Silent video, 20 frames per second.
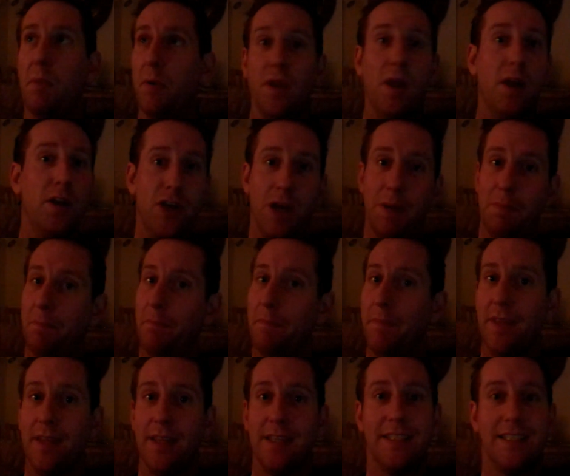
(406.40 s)
but no gym.
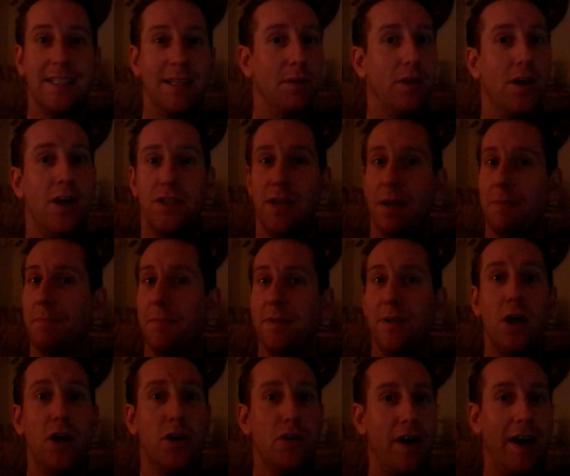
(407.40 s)
Still no gym,
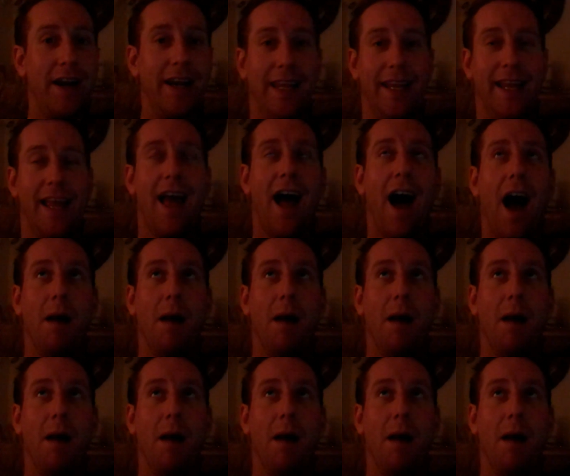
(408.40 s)
no training,